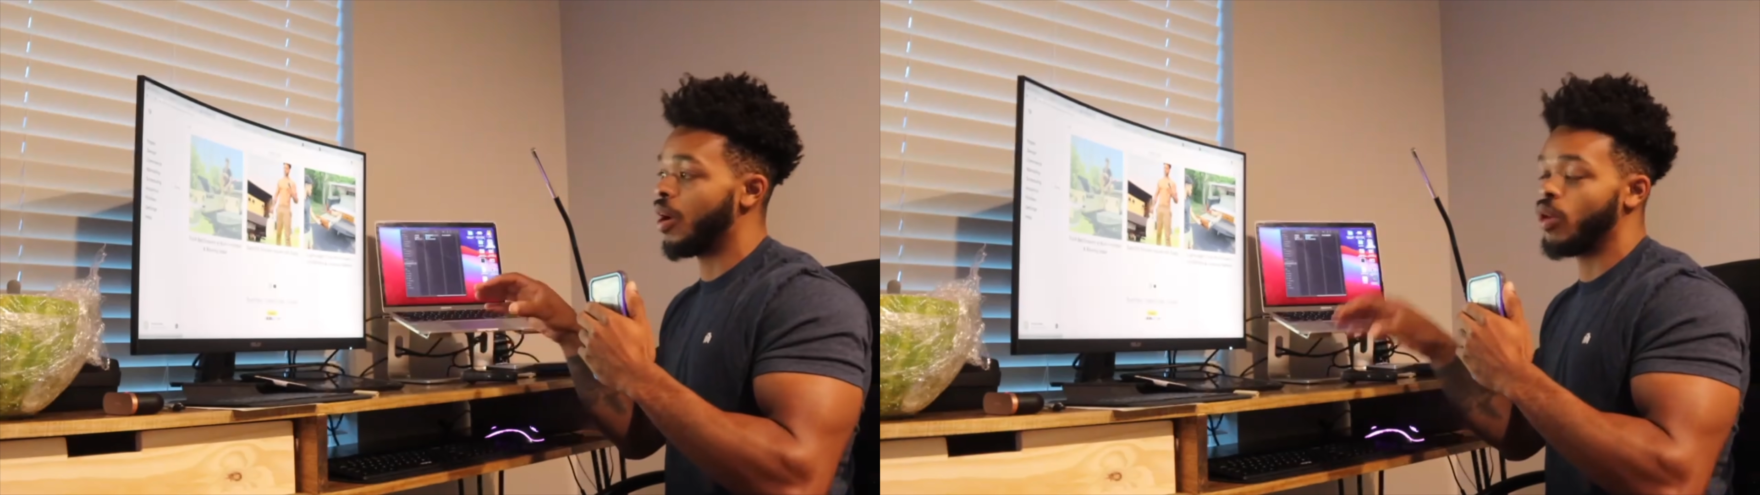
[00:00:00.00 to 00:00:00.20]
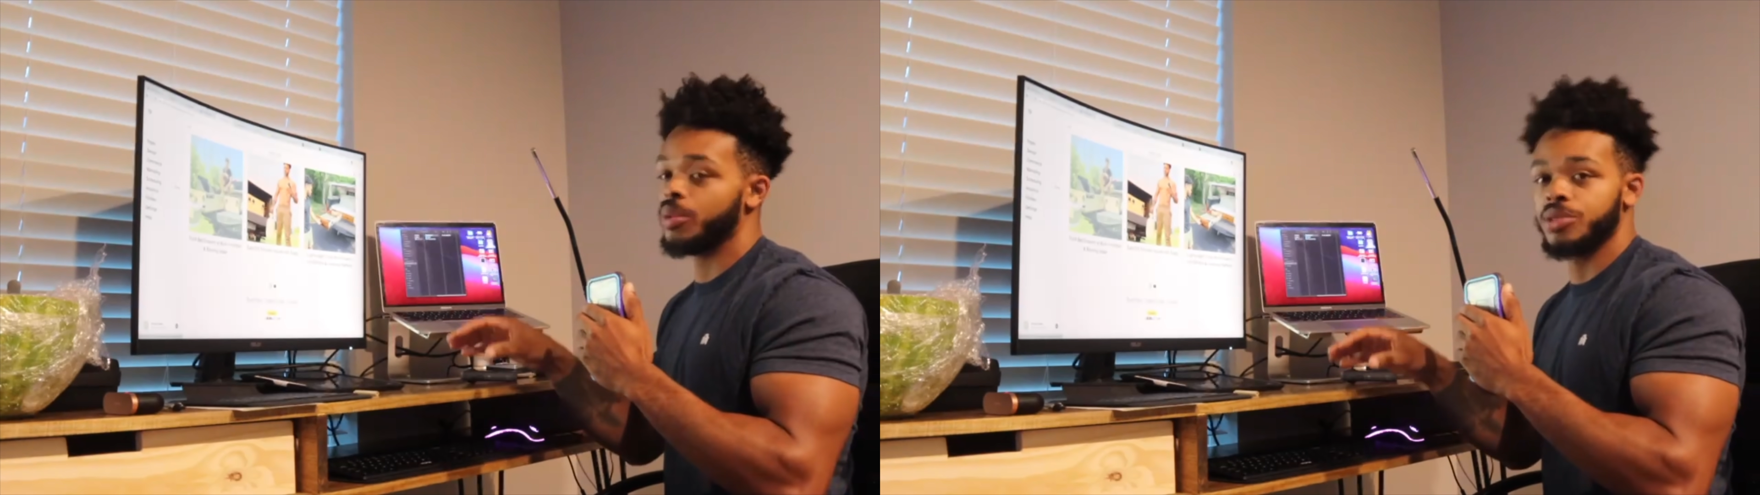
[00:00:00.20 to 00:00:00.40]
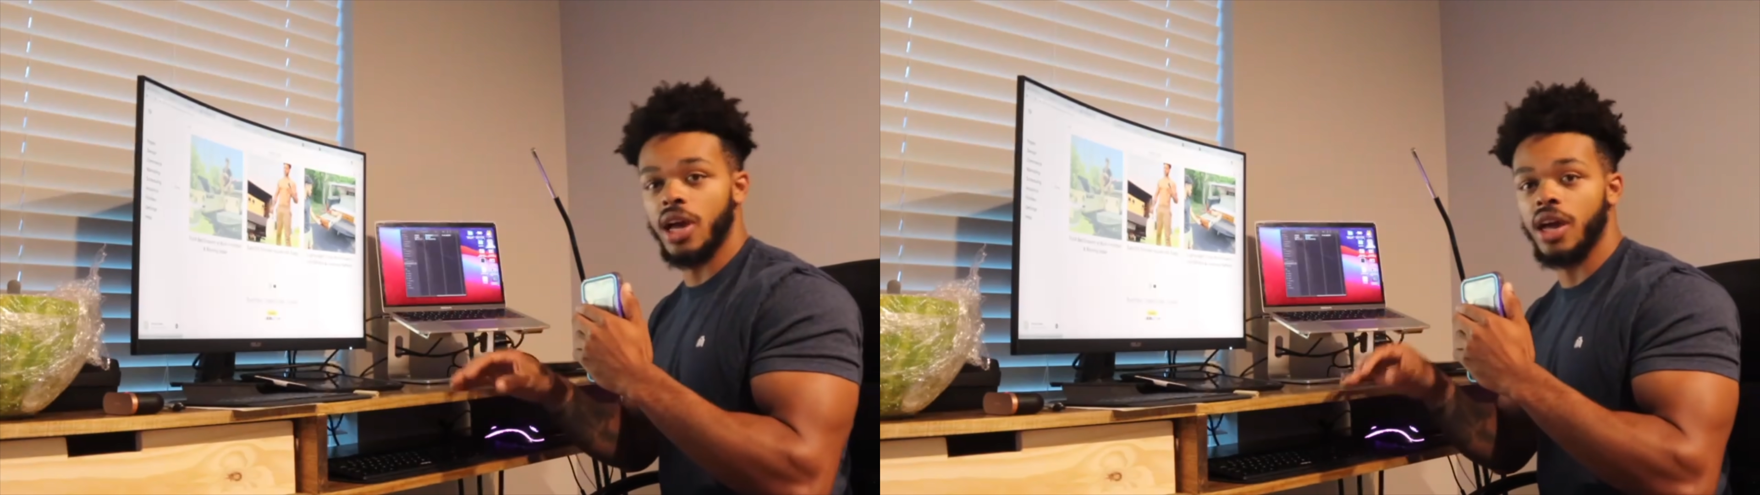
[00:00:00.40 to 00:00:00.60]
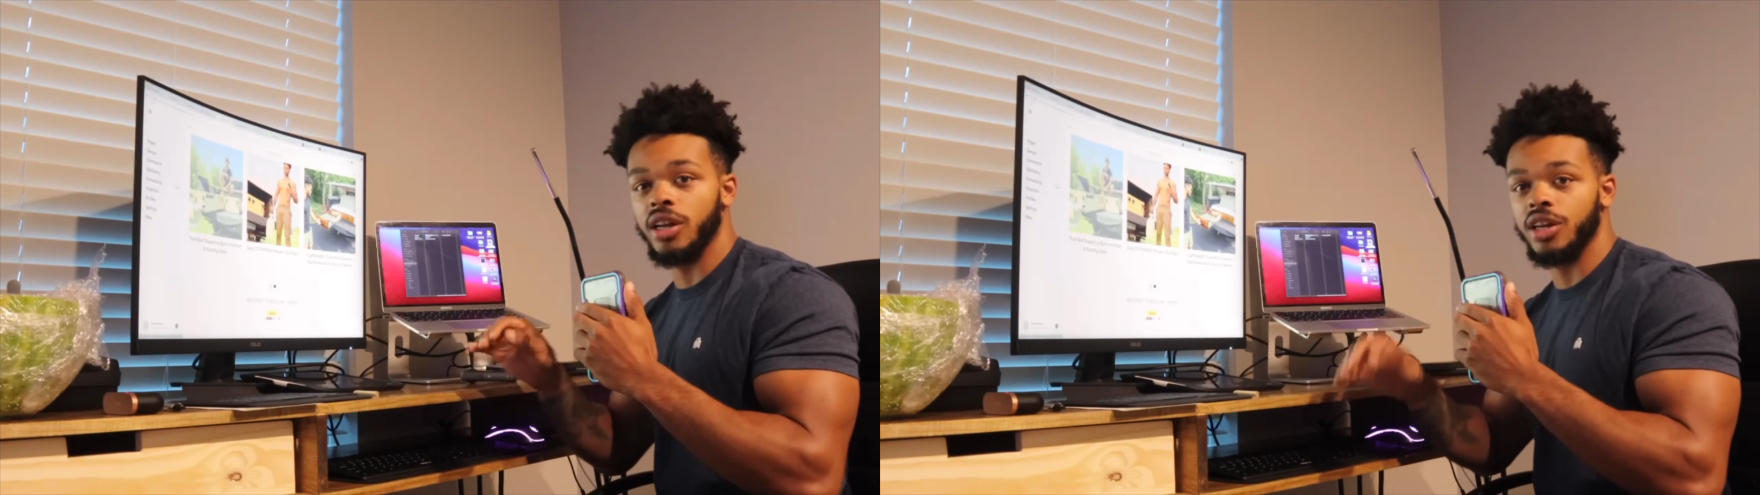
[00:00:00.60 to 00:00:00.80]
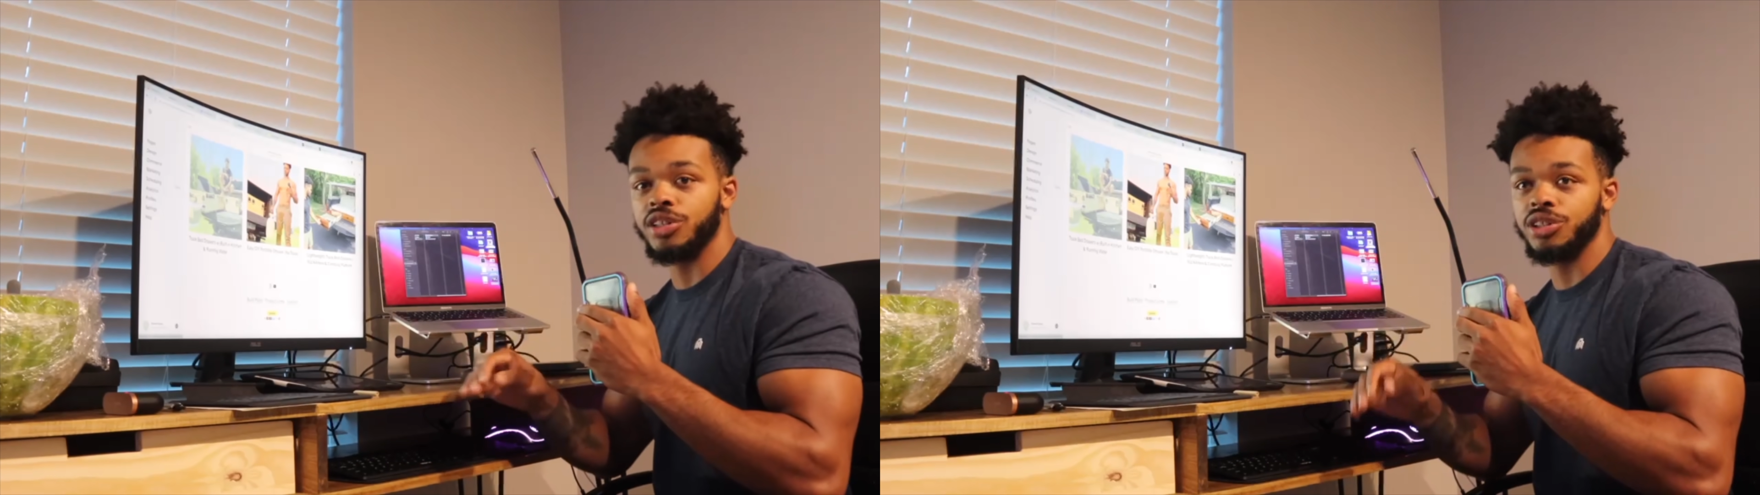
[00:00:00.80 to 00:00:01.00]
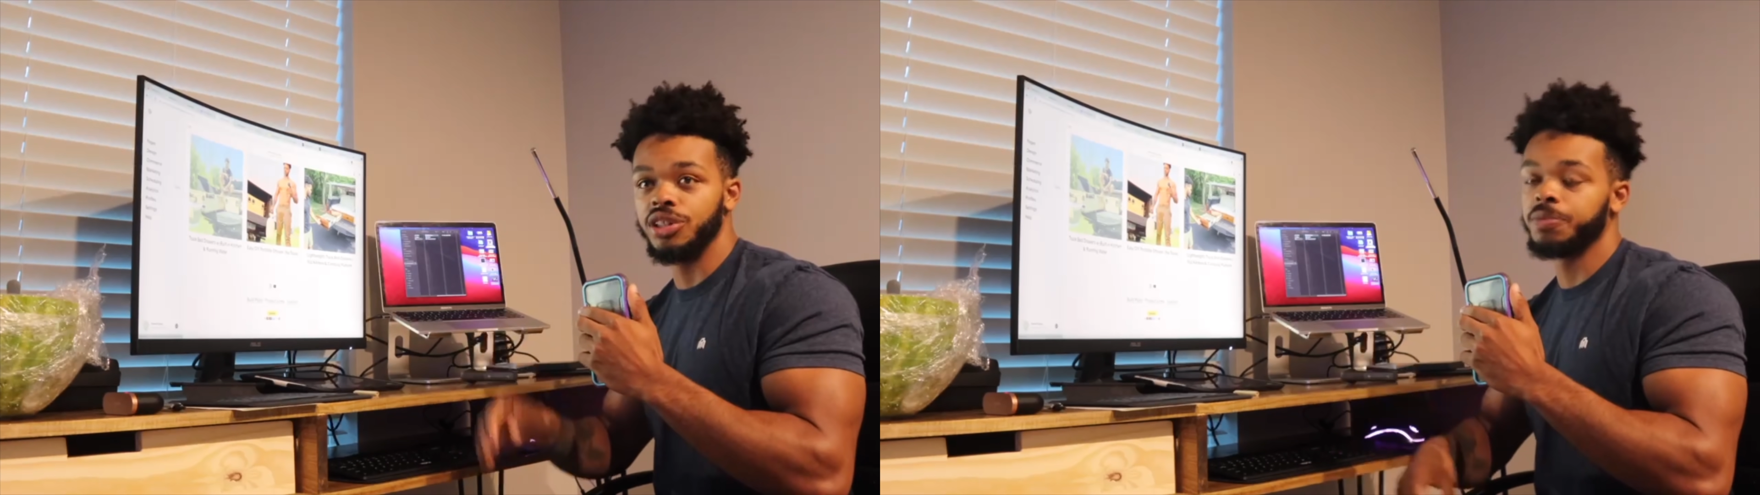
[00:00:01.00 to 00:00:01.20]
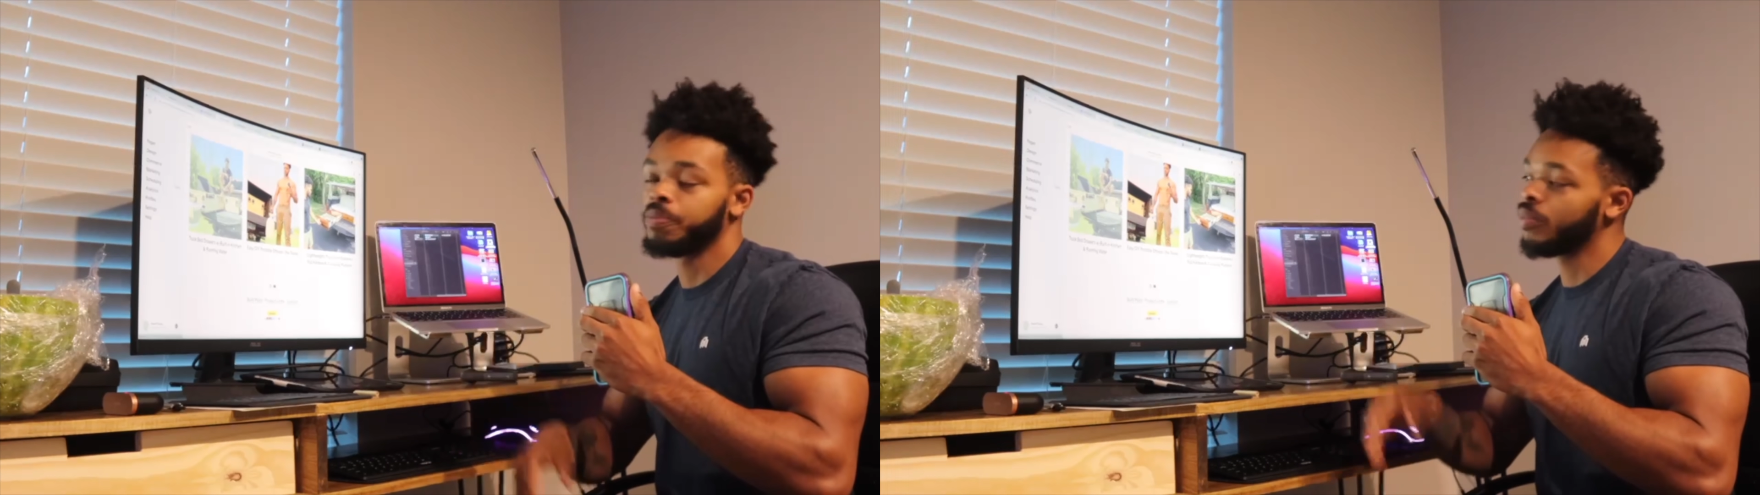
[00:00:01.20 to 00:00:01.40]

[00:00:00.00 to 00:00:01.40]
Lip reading: website initially,